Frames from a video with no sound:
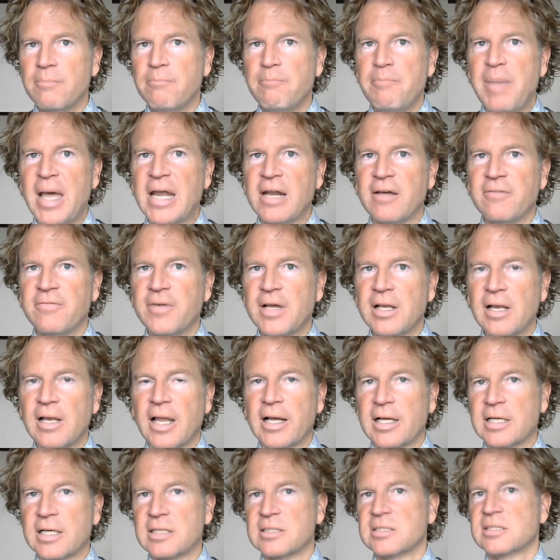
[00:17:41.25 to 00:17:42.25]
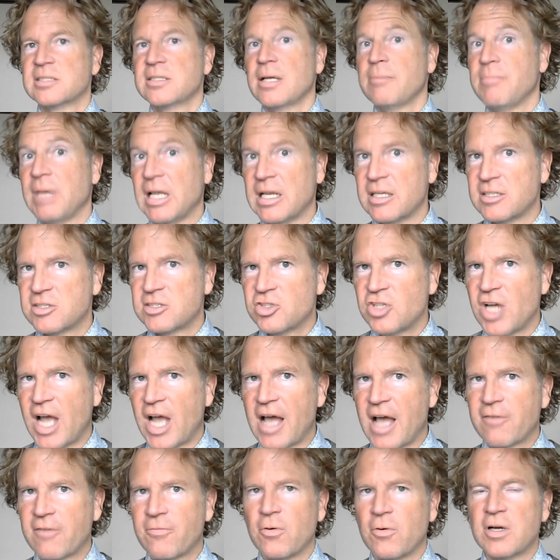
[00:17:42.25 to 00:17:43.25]
benefit, like a stimulus
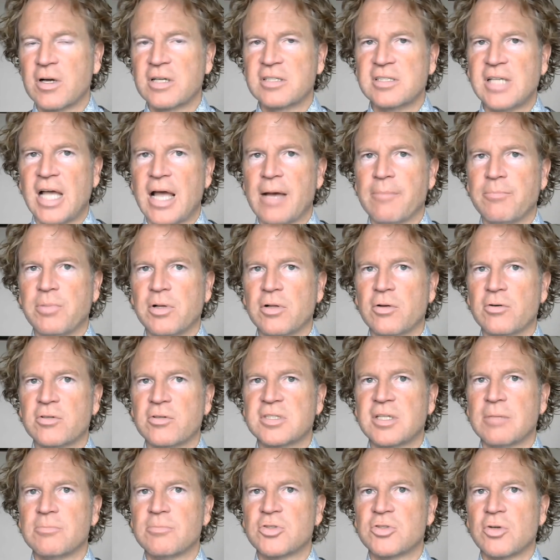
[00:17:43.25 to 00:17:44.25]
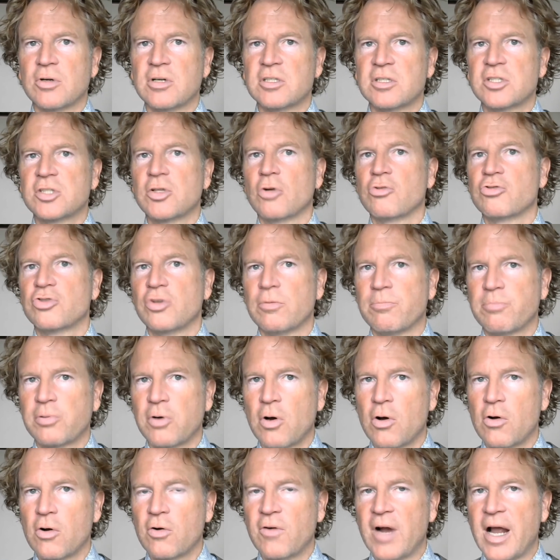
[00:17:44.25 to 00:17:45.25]
check, for example, or some sort of social
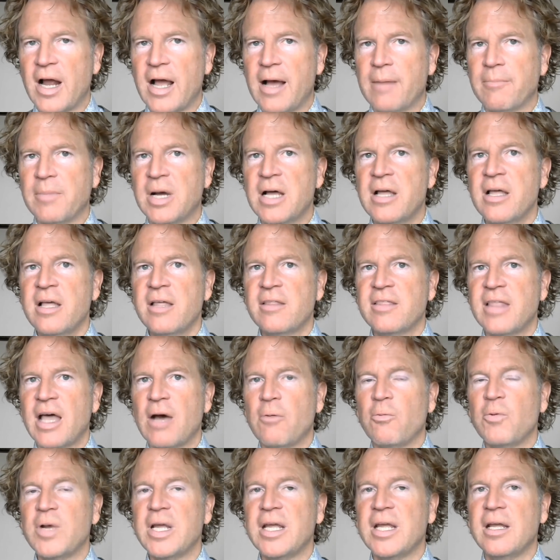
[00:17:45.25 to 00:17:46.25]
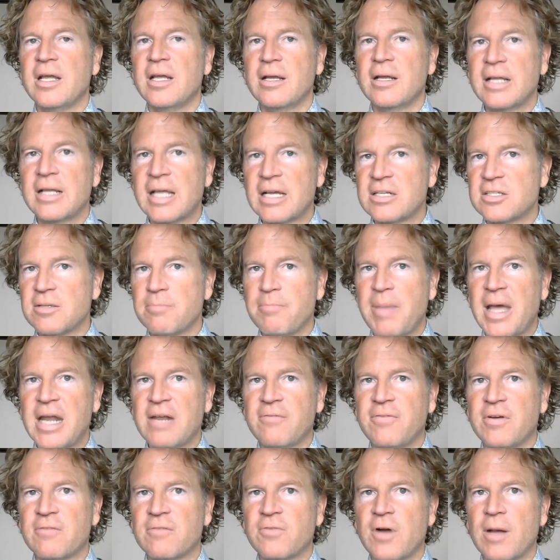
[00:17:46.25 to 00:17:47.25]
program that we get to
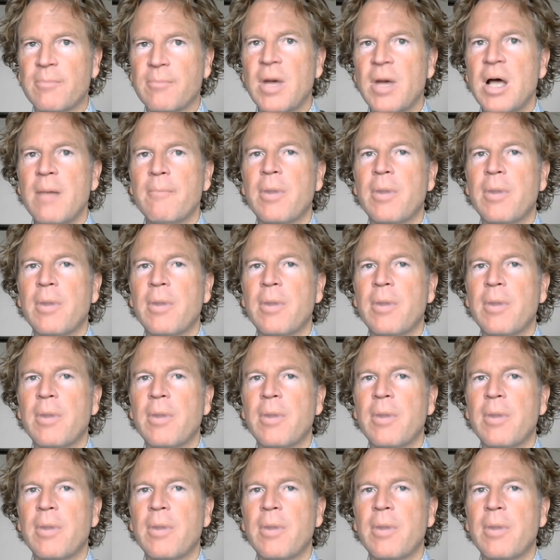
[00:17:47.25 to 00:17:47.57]
benefit from,